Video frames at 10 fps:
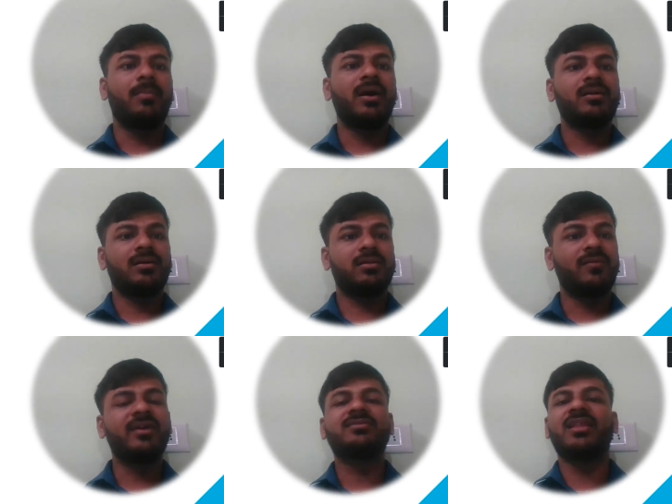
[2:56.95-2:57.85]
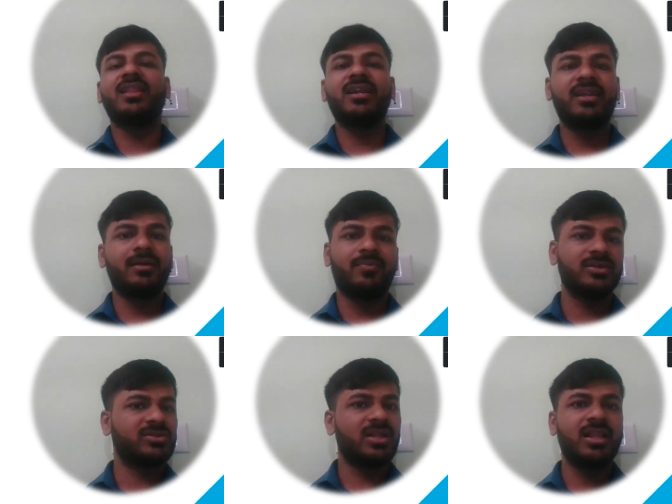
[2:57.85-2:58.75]
But the
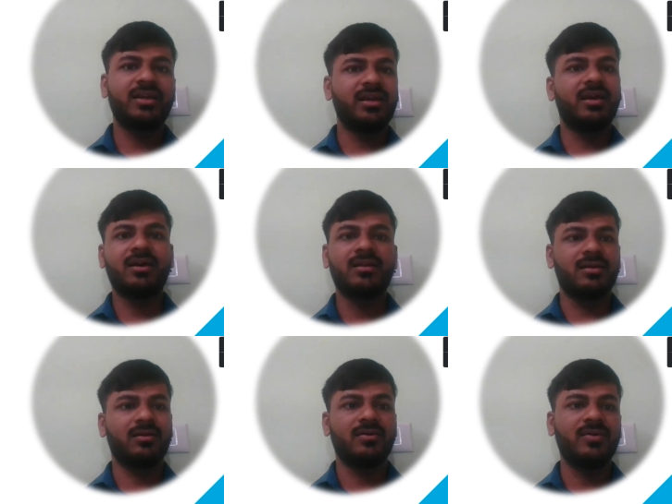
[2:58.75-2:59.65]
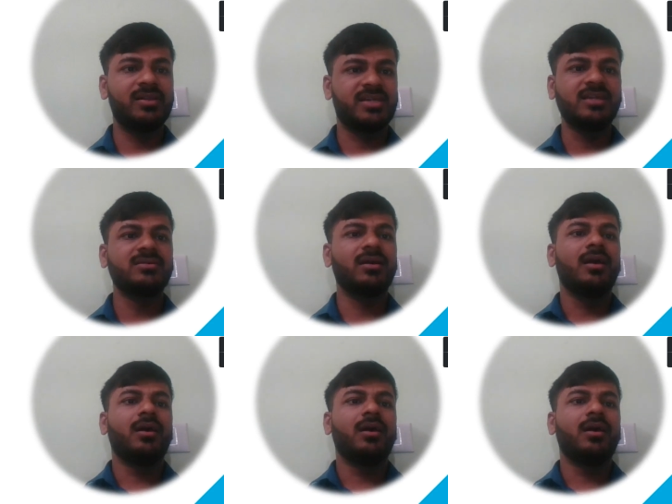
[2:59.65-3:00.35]
functionality here will change.